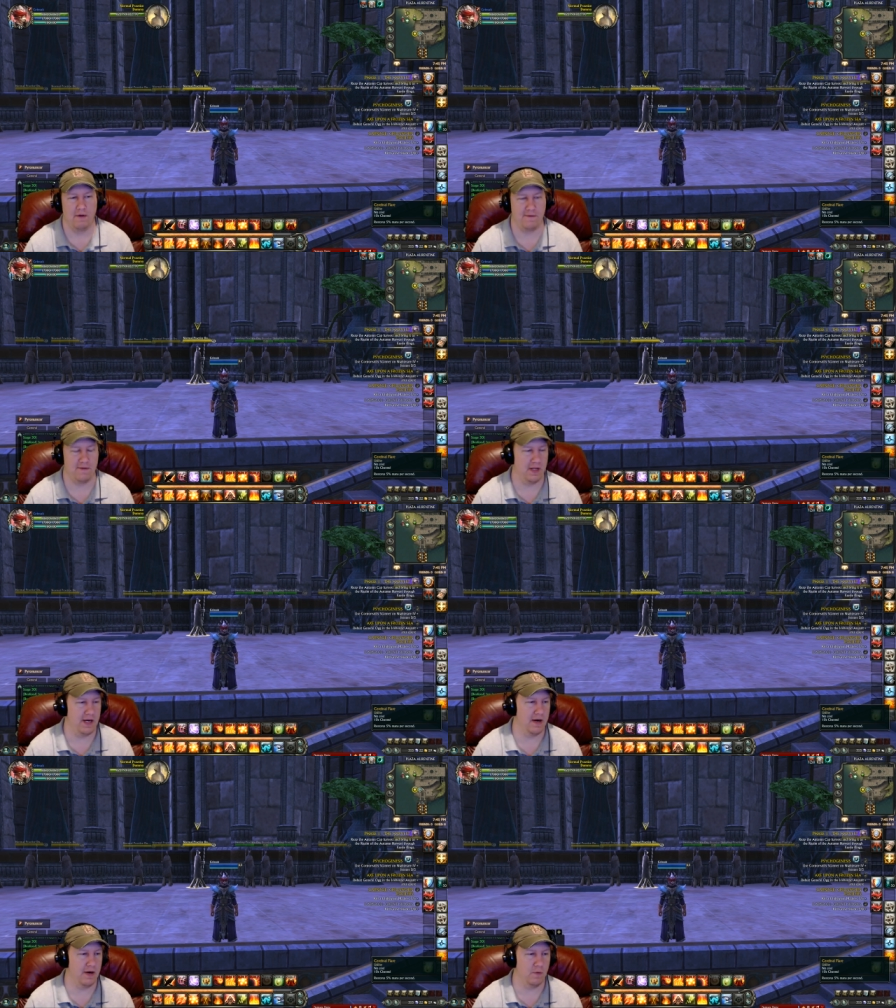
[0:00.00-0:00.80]

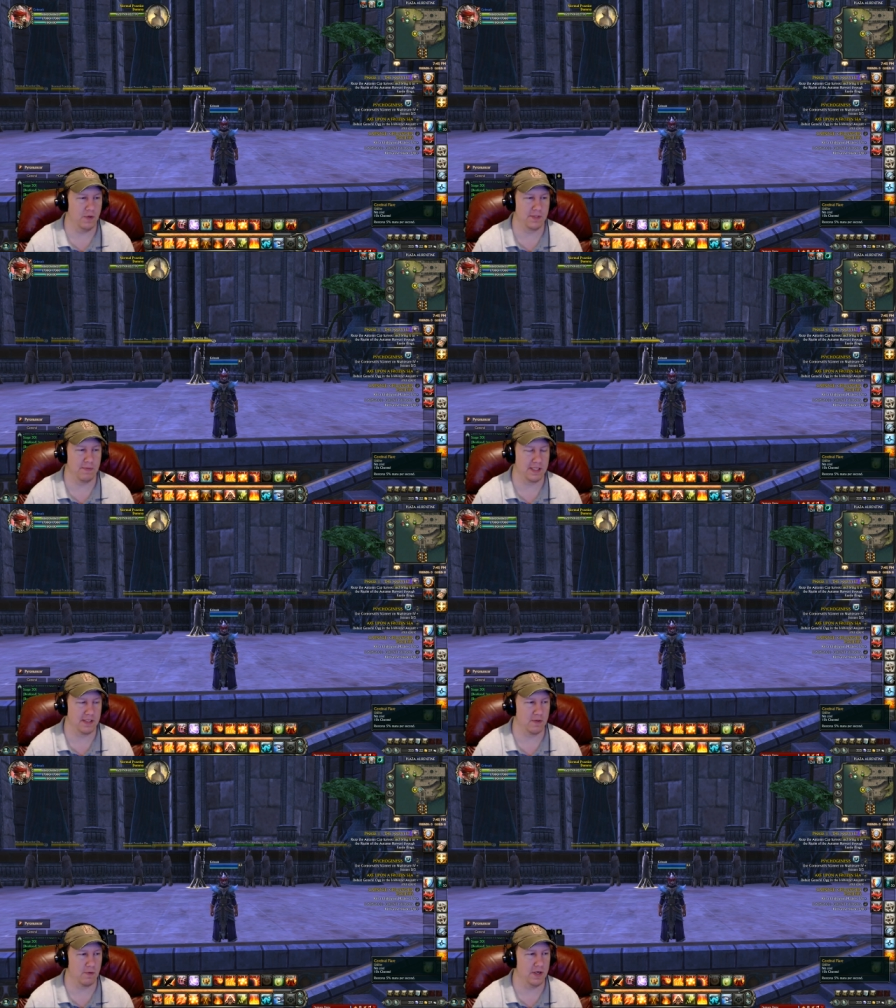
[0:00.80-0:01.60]
Flare, which
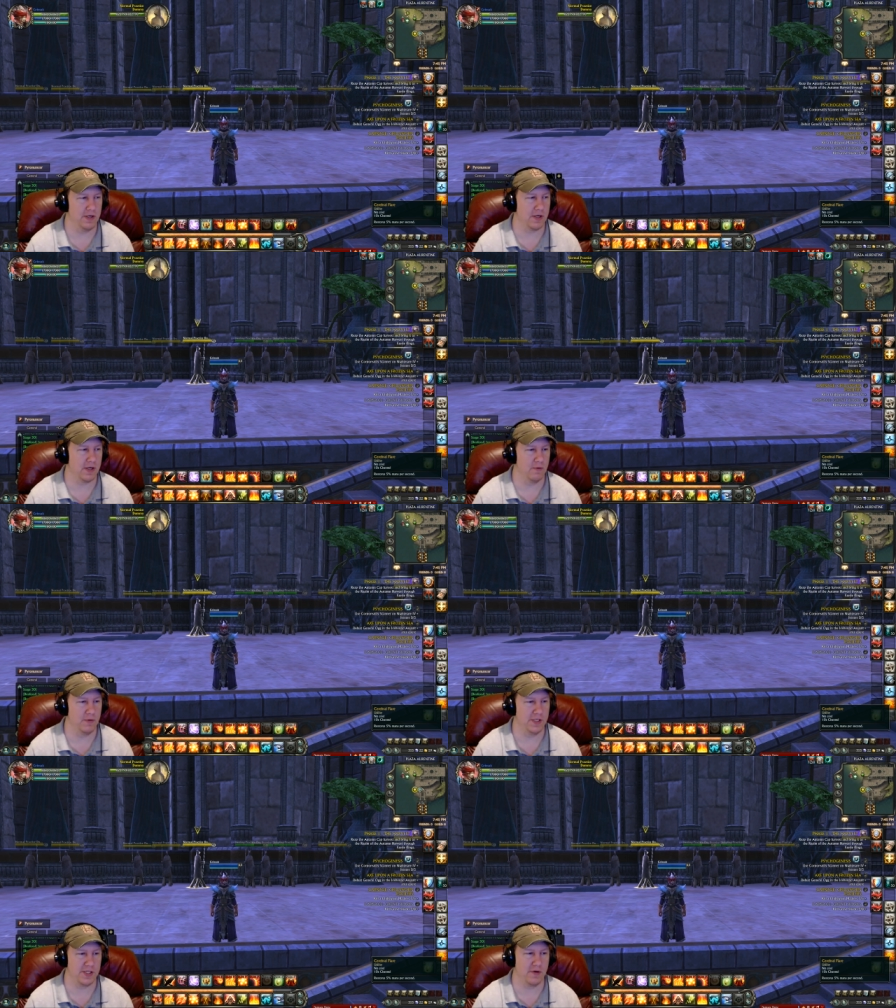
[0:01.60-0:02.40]
makes it to where you can
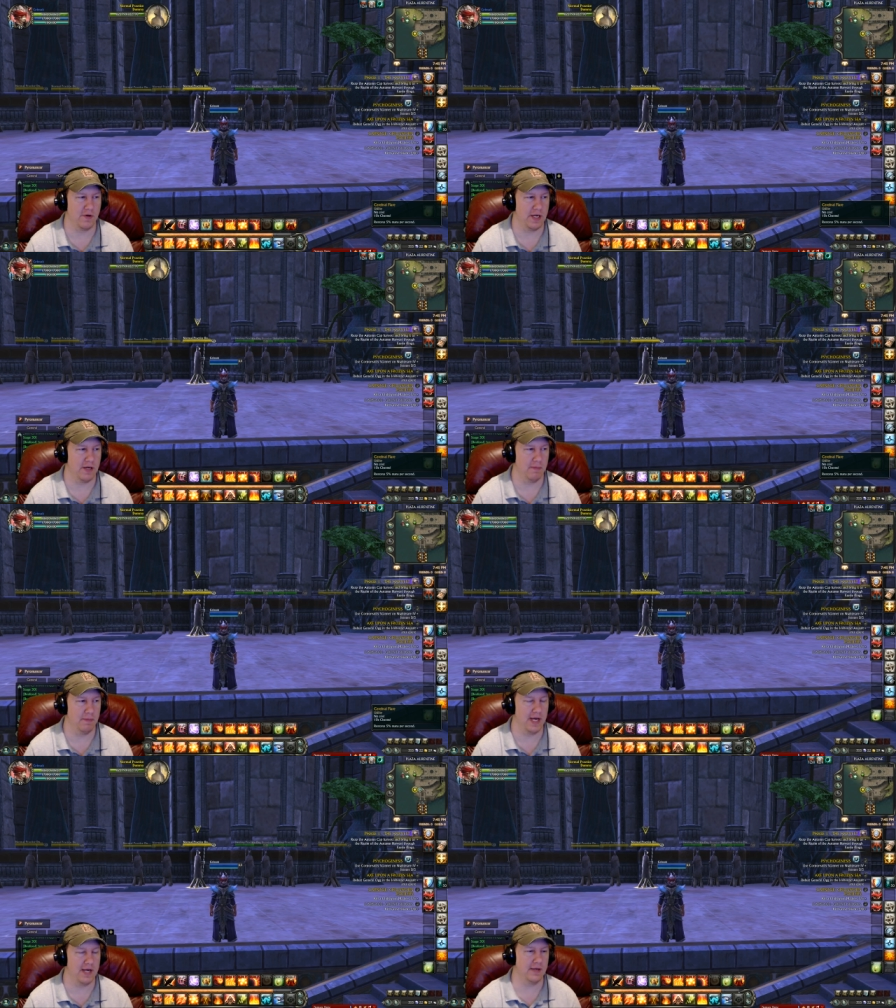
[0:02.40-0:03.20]
regenerate your
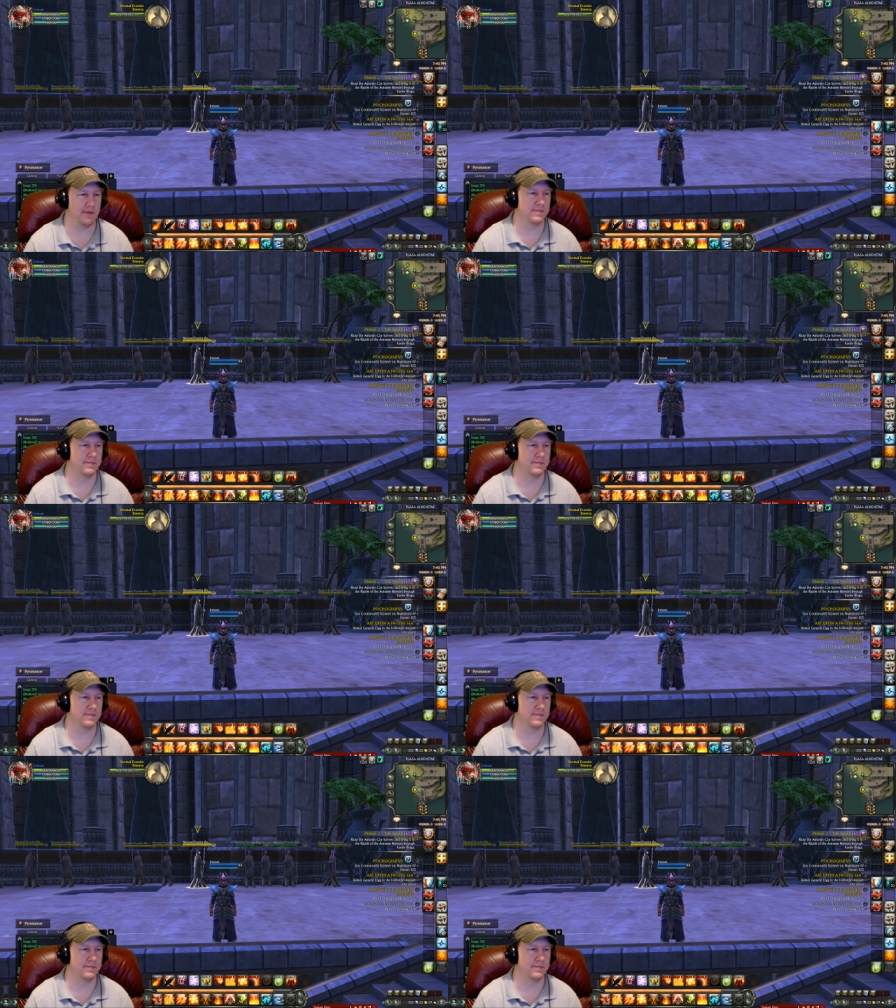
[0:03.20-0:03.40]
mana.